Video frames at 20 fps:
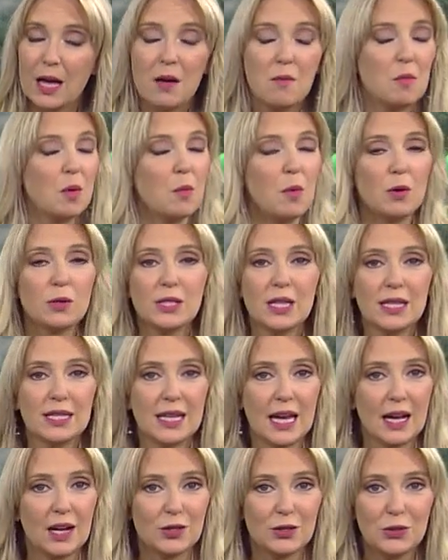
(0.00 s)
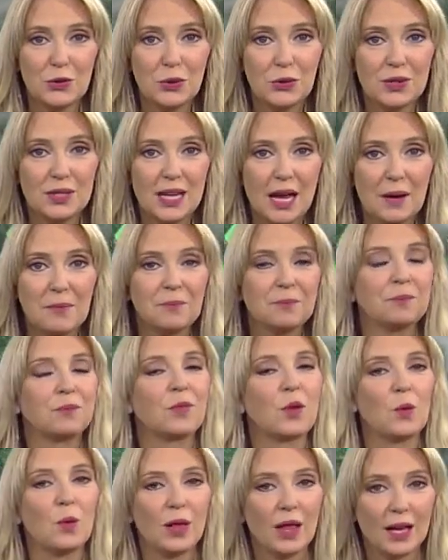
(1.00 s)
But most of the day on Tuesday,
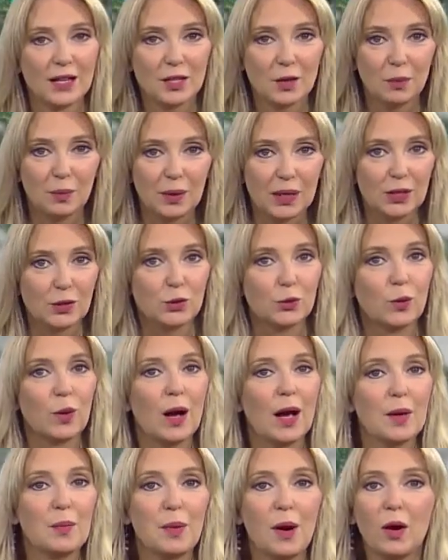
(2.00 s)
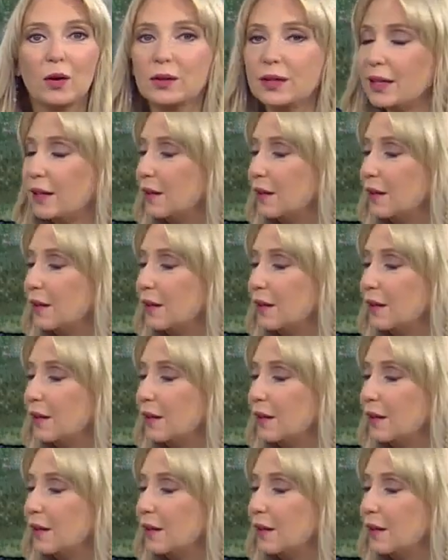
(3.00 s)
will end up being dry, partly